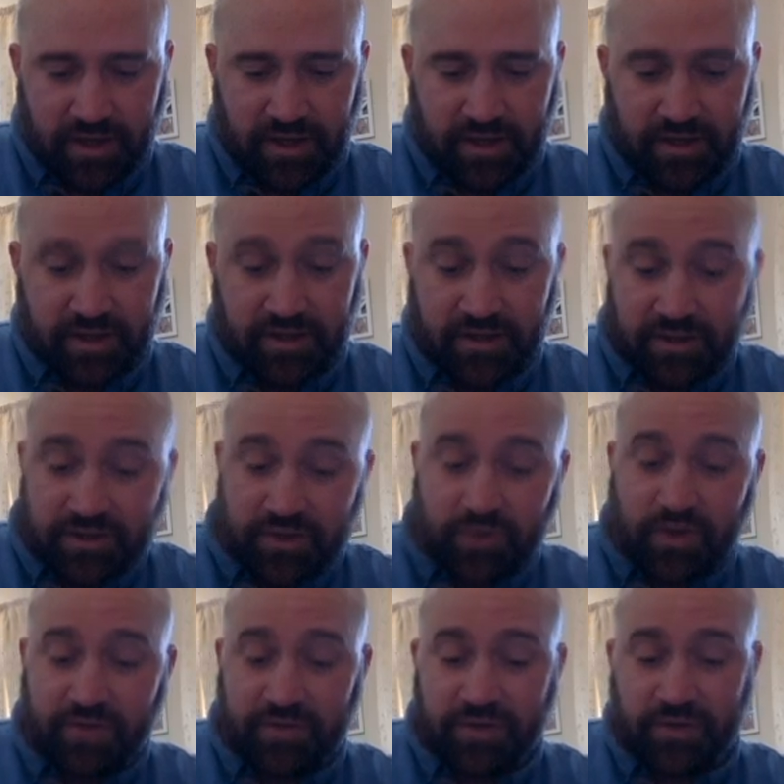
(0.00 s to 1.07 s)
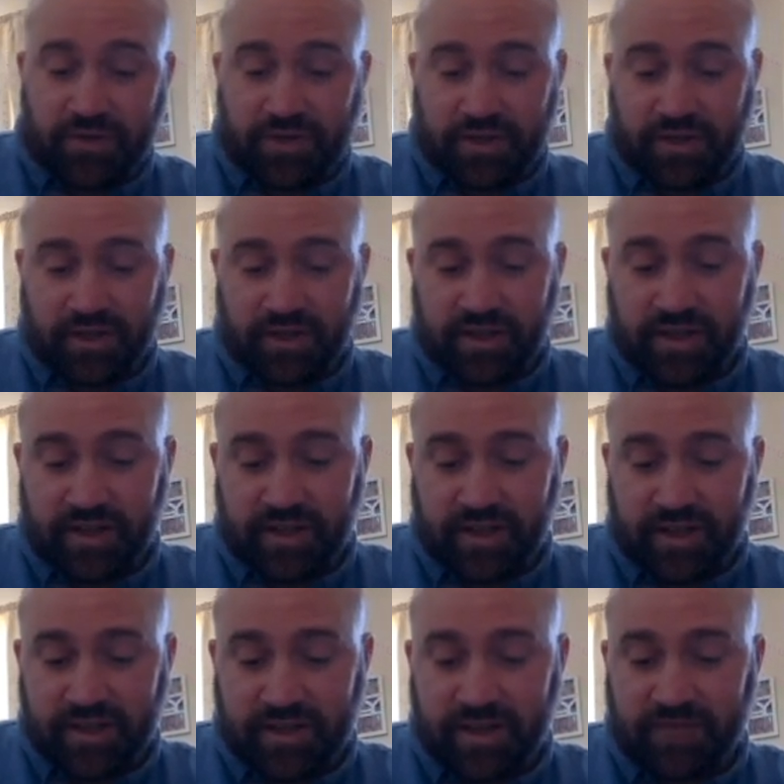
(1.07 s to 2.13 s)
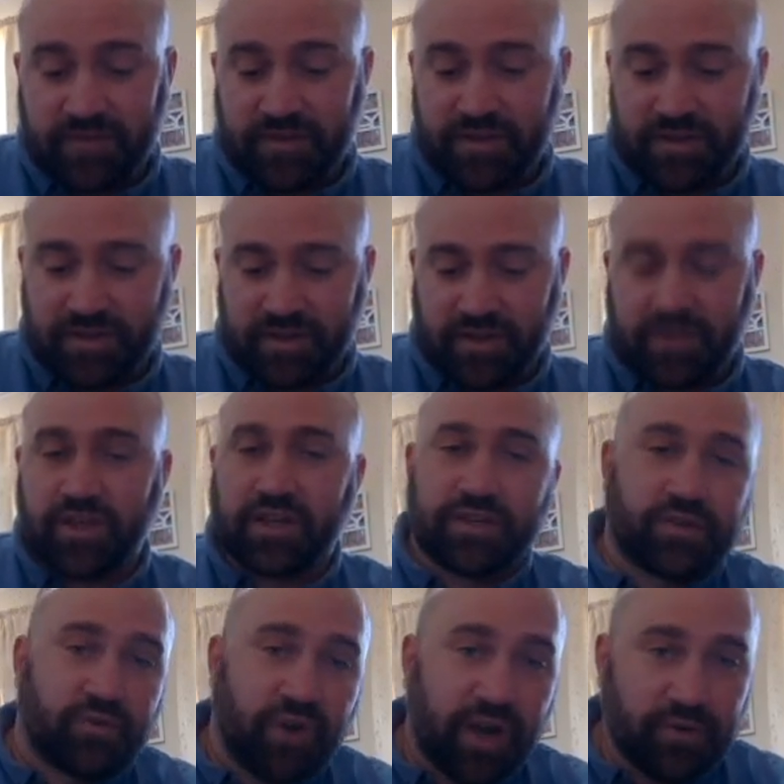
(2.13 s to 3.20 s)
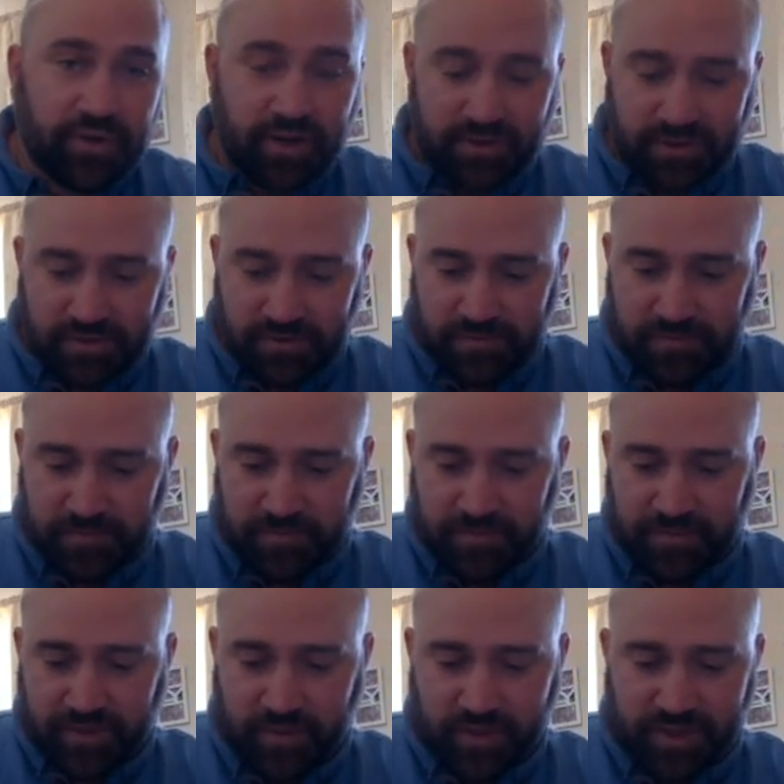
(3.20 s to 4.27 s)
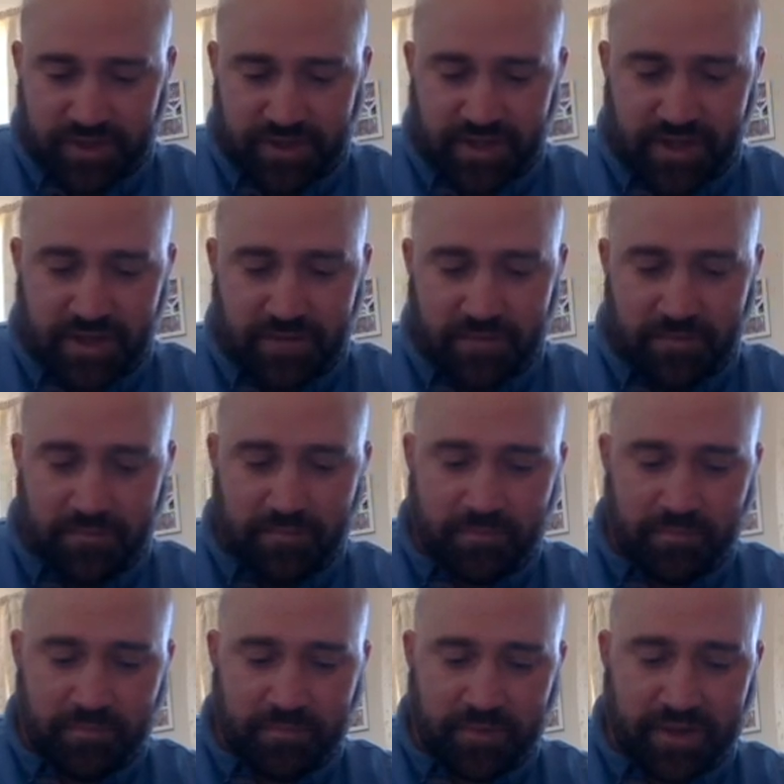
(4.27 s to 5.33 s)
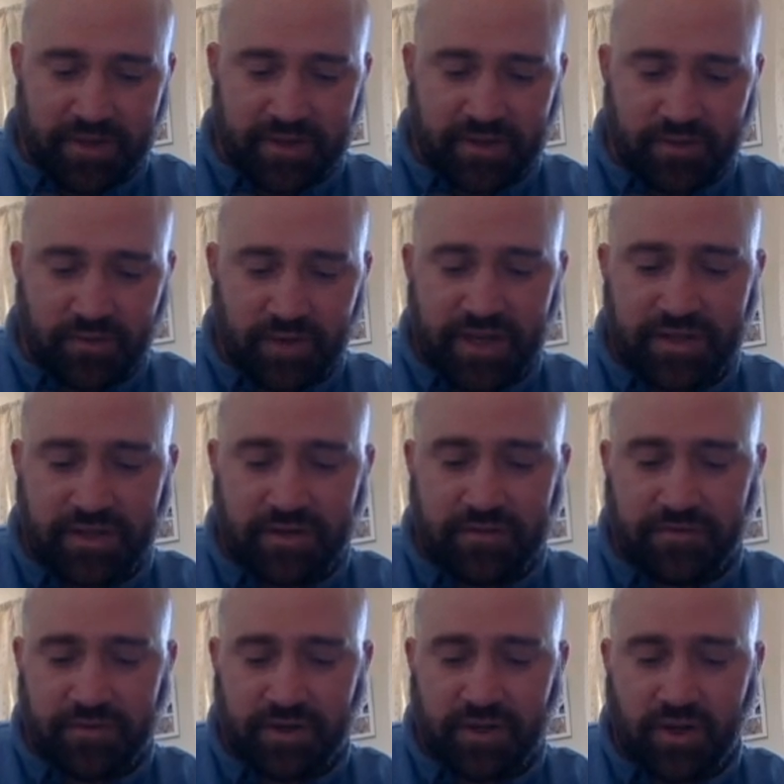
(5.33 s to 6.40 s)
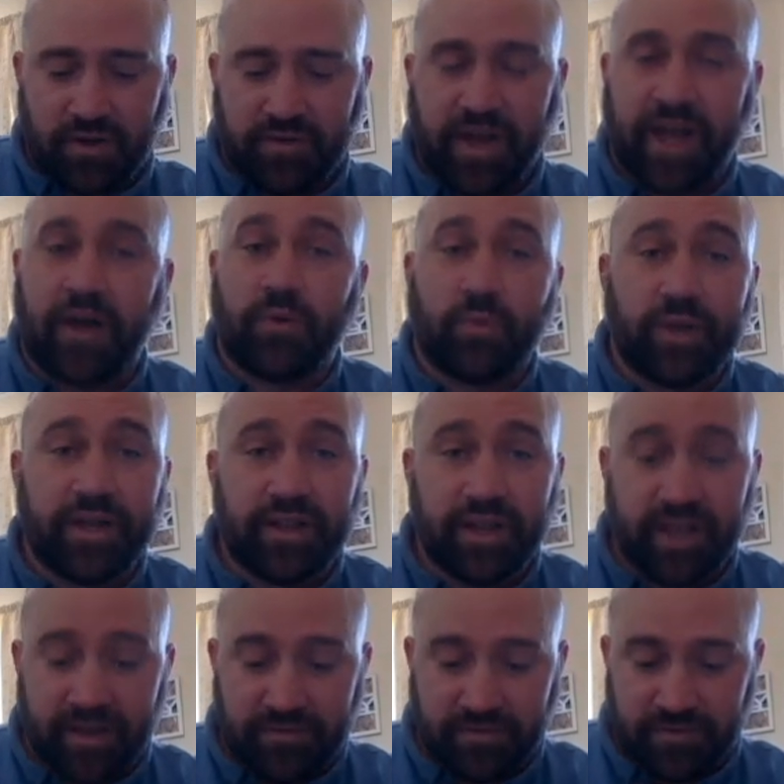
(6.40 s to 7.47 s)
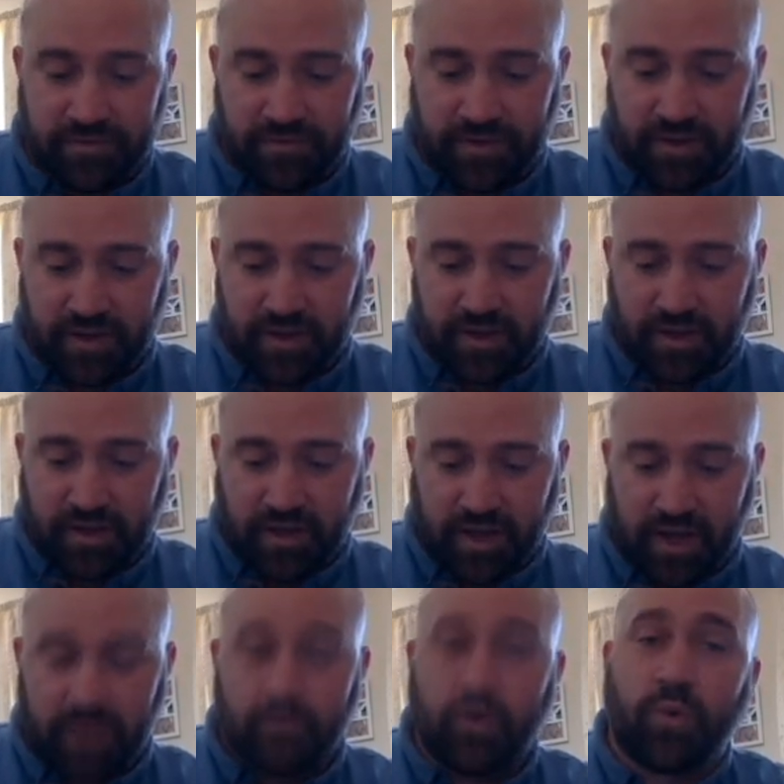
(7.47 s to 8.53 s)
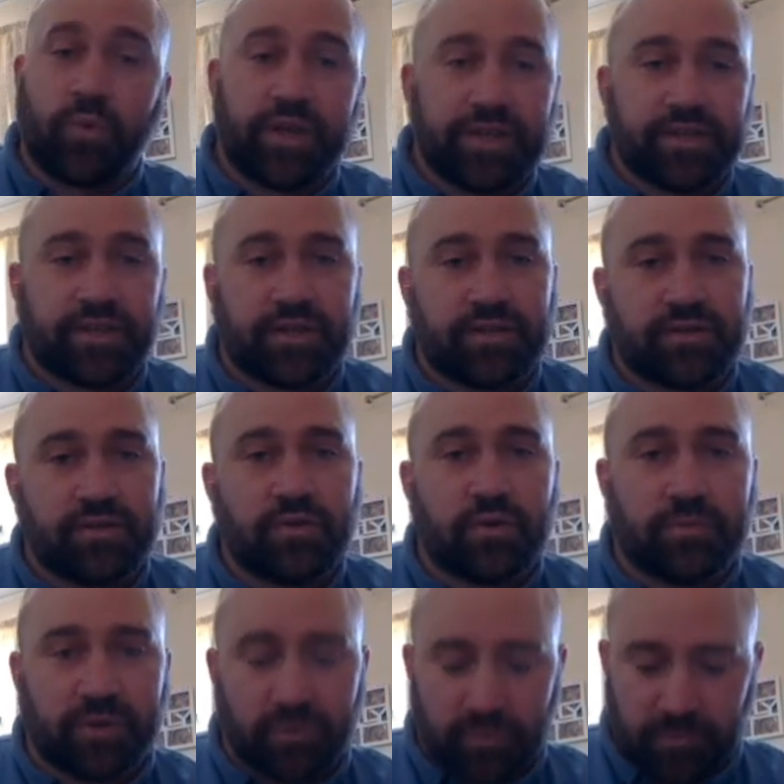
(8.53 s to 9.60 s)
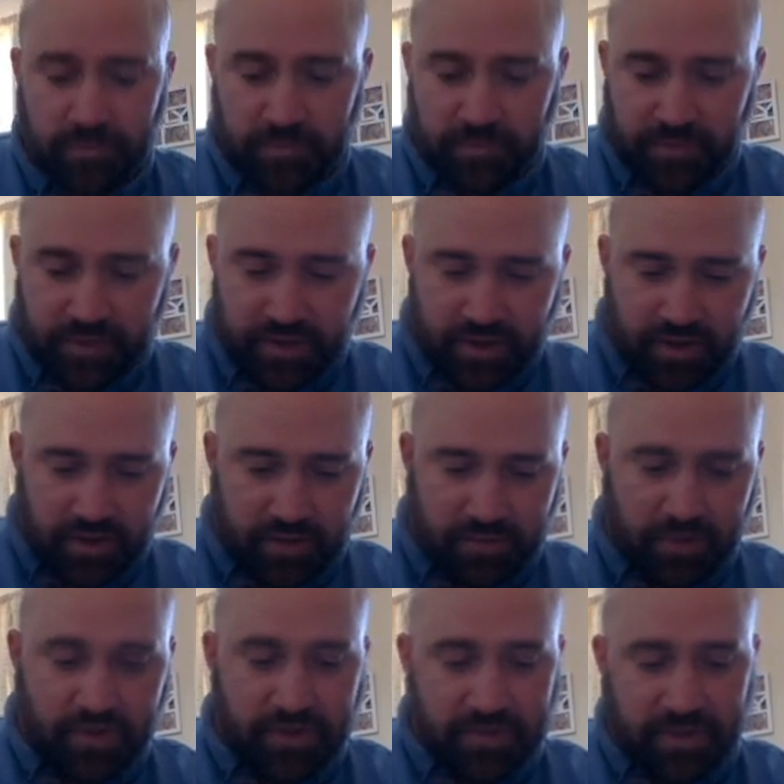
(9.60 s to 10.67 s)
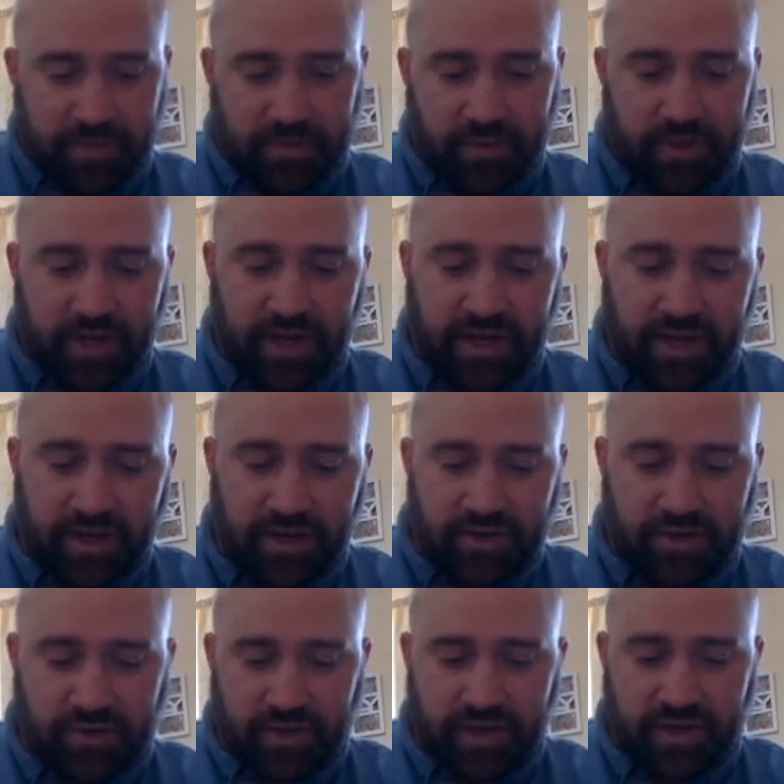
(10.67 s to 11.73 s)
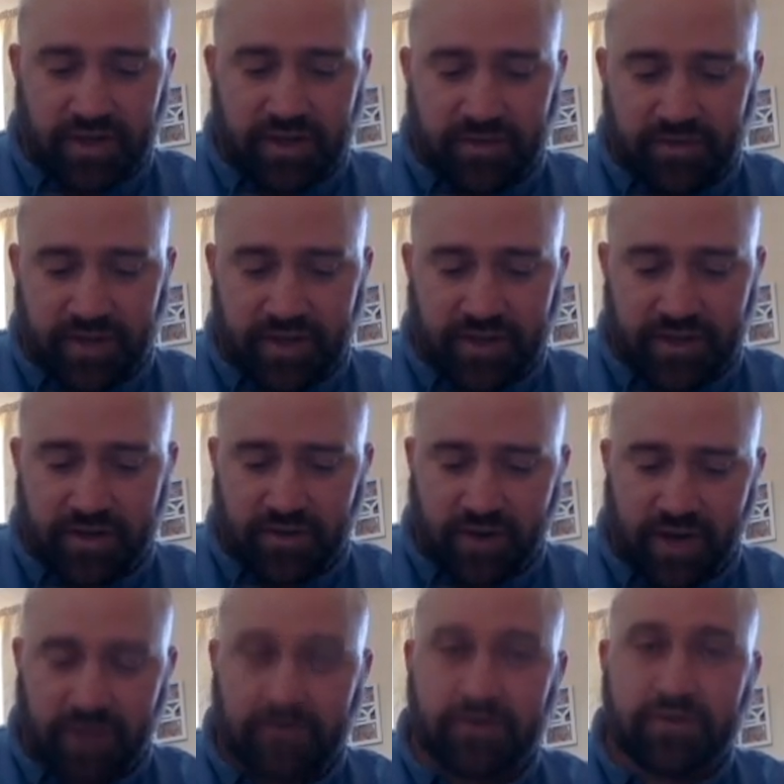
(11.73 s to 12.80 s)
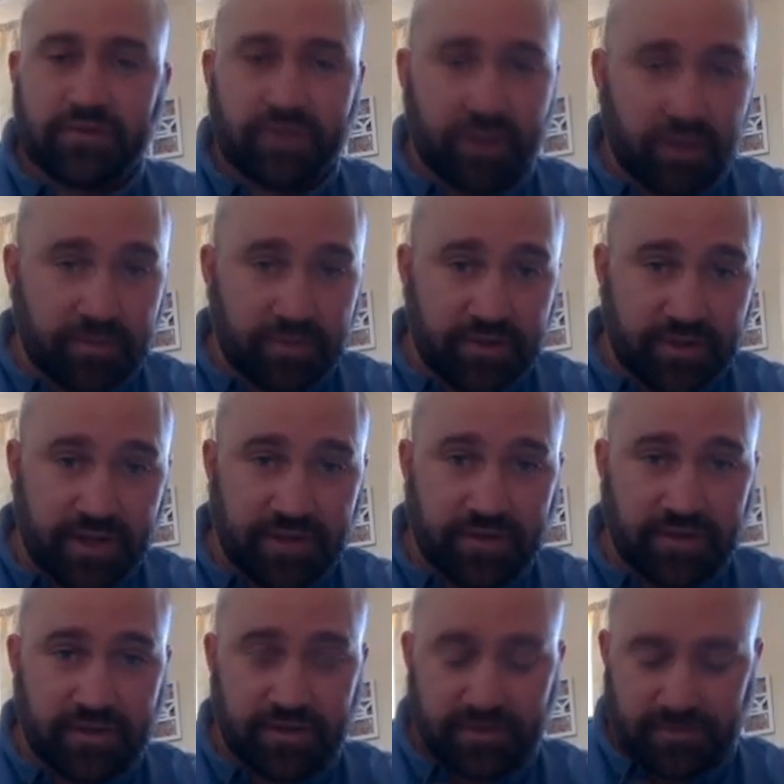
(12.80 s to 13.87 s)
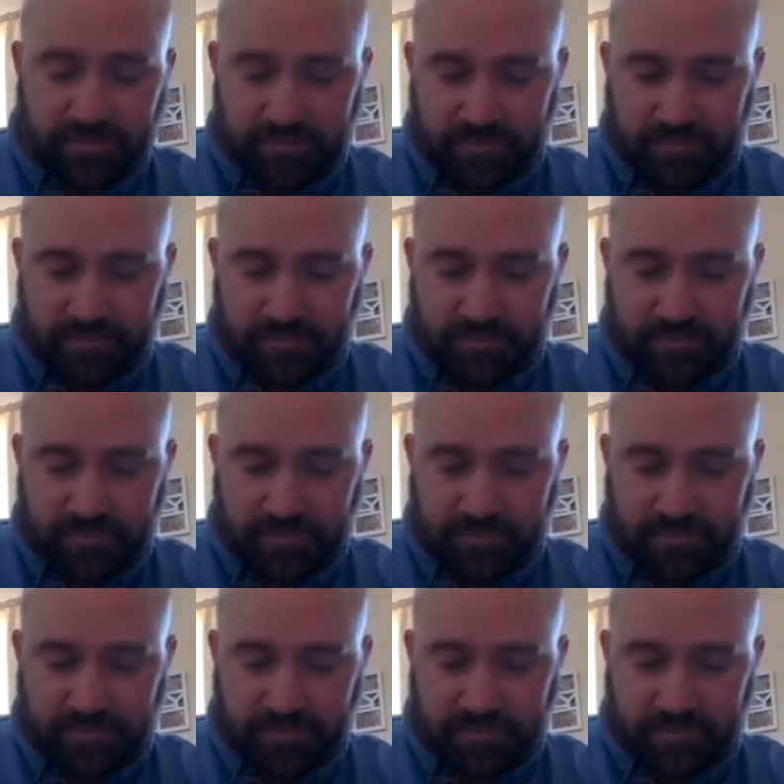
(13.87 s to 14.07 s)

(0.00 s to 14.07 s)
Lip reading: The Industrial Revolution clearly is evidenced in things around us that we see, but it's the reason for a lot of how we live and what we see as normal. Most people in any country live in and around urban centres.